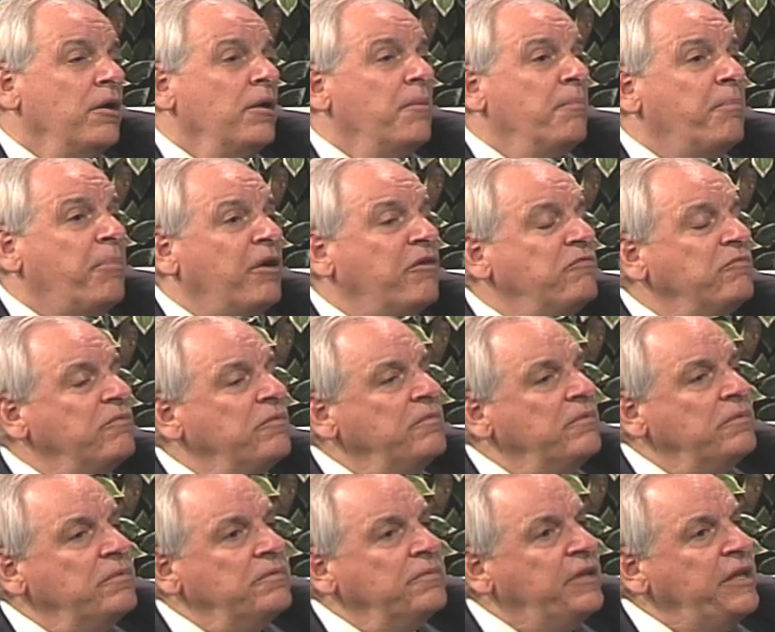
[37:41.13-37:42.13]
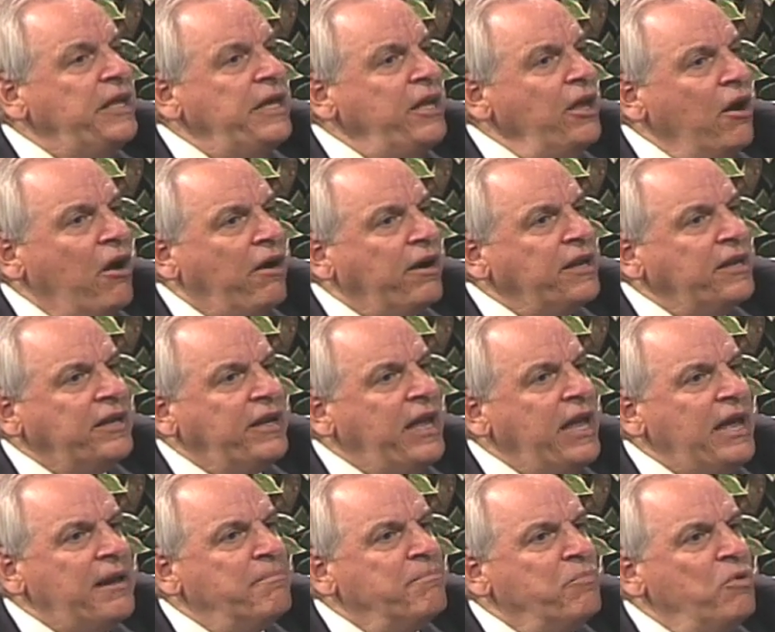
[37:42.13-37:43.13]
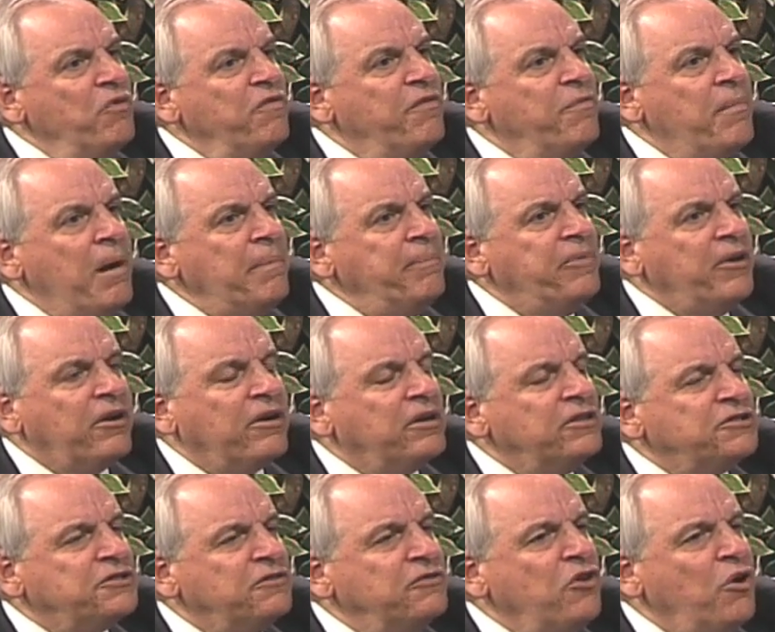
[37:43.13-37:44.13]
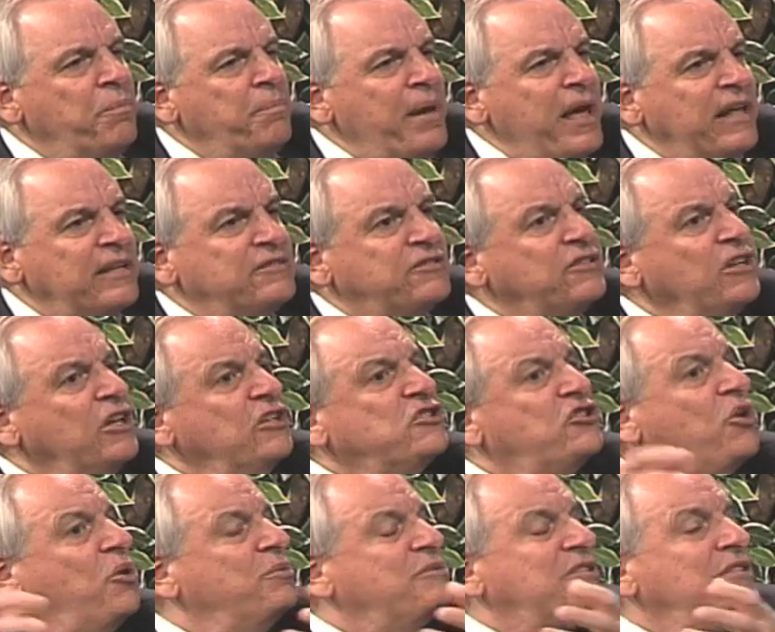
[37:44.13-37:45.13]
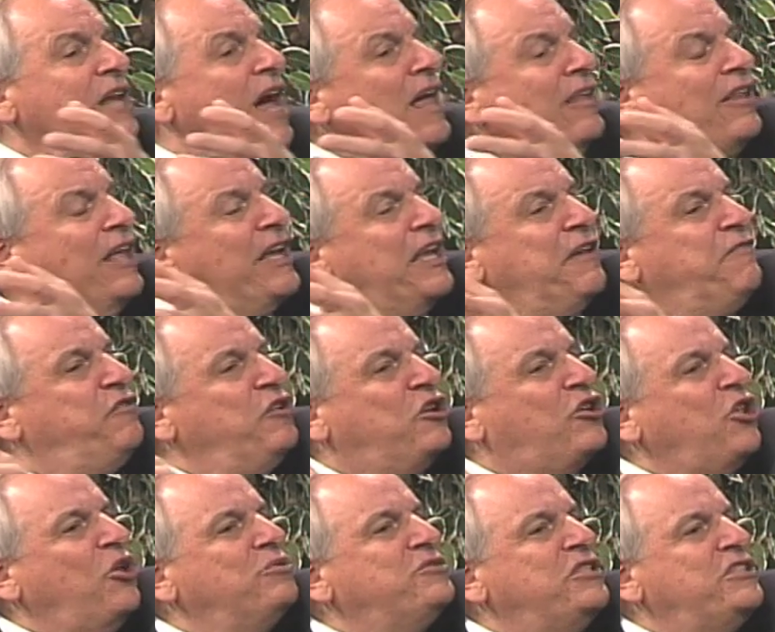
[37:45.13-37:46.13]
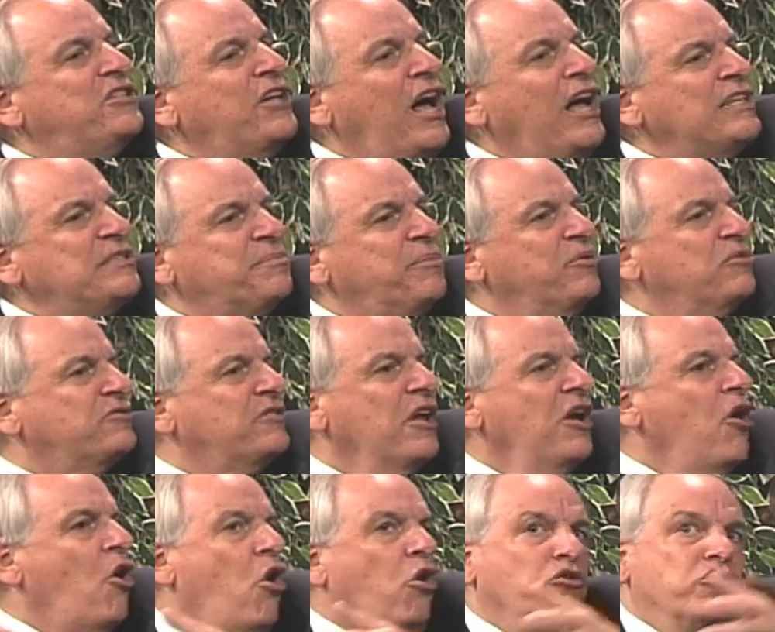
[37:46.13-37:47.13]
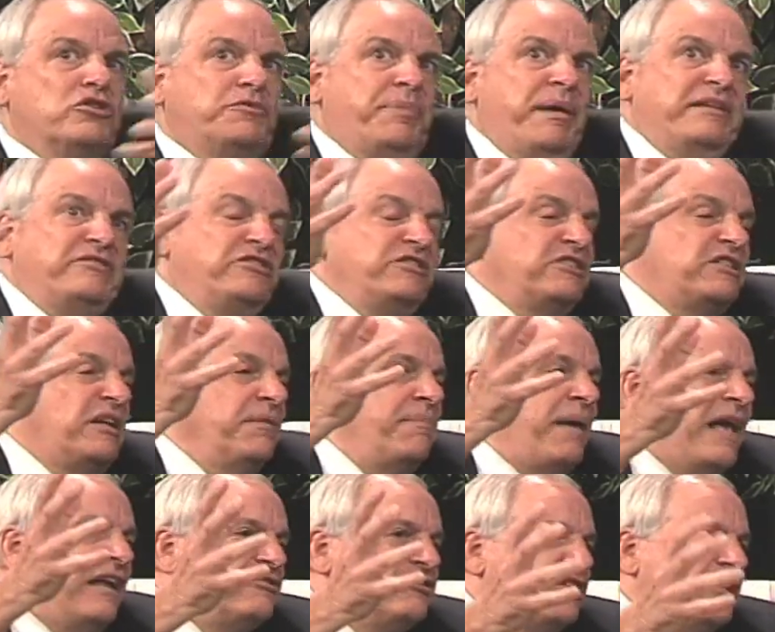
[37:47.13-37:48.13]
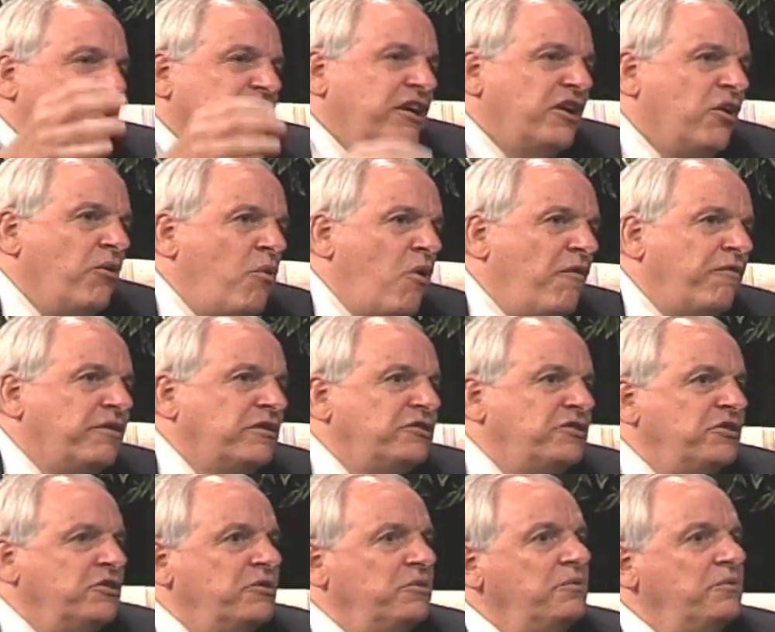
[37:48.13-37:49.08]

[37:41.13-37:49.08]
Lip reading: but the ER can't move them up there because there are no beds. So it's not like if you close these hospitals, all those patients can magically go over to.